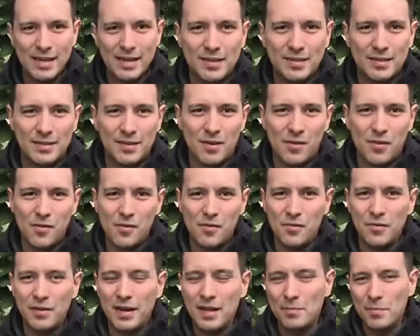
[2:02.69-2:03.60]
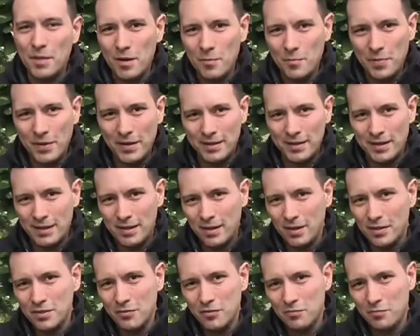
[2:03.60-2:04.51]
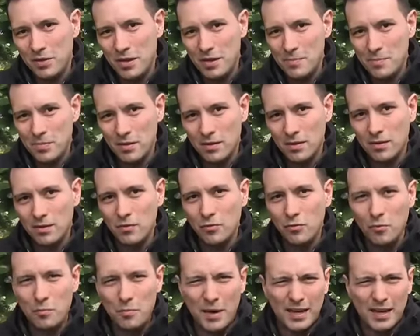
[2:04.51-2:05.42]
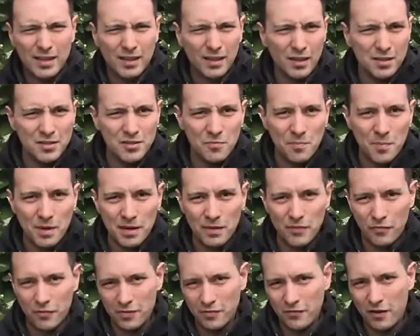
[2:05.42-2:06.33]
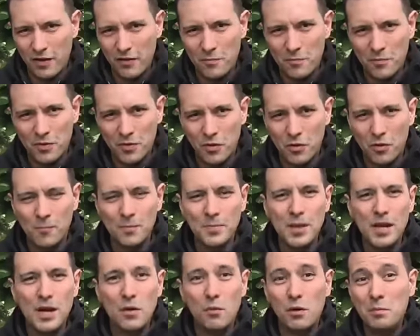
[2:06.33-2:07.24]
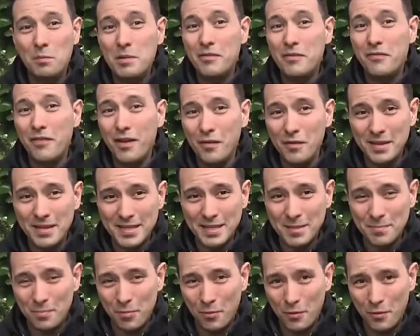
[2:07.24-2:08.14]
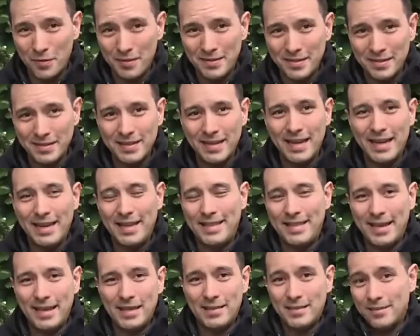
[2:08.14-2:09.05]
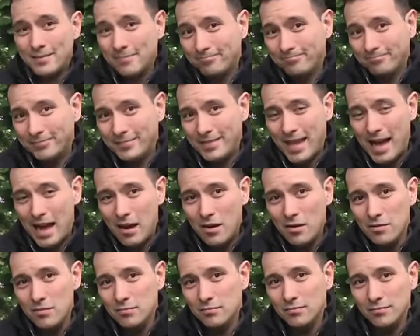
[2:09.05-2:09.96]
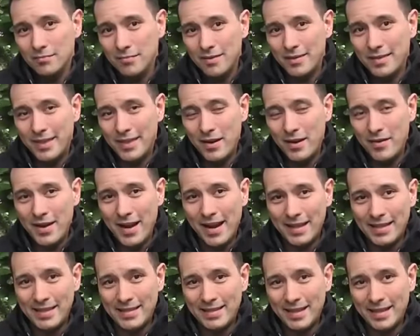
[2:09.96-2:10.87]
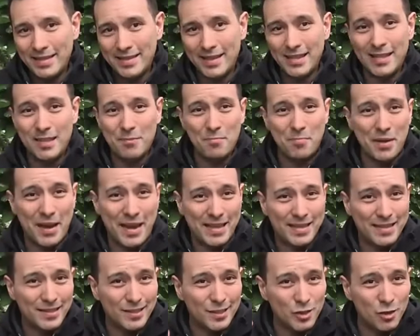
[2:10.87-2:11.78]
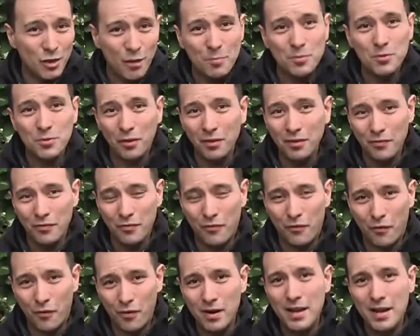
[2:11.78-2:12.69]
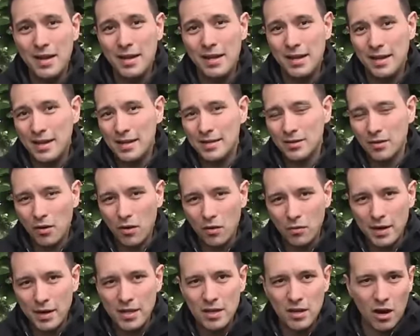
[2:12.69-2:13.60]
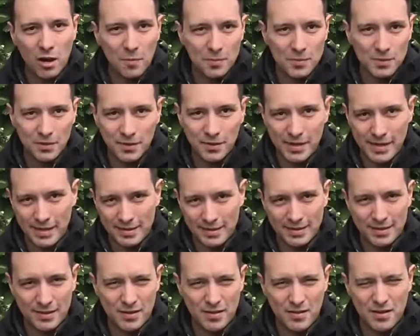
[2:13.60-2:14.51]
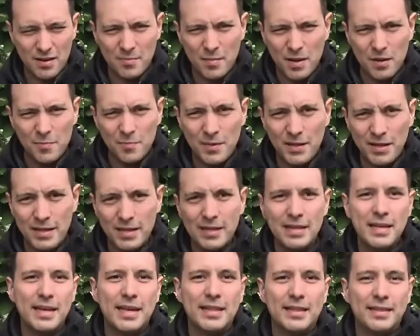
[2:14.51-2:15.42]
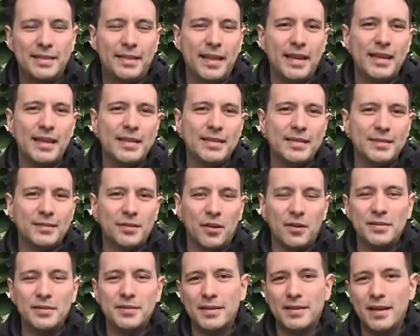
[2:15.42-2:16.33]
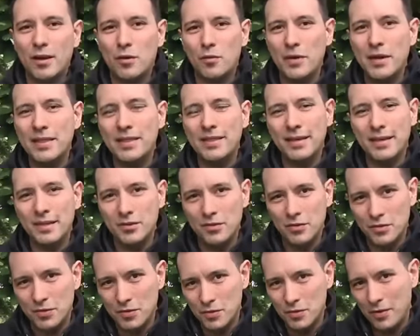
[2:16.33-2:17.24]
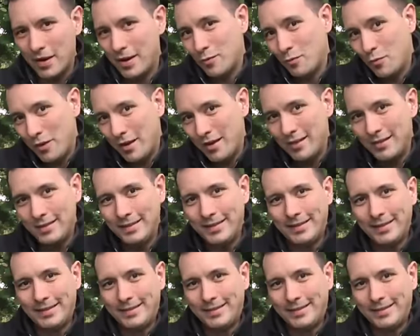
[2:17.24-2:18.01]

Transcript: So in my opinion, lots of people who paid lots of money for the Vive Pro will be very disappointed that now their headset that they paid top dollar for is already obsolete. So in my opinion, that is not a great thing to do. And well,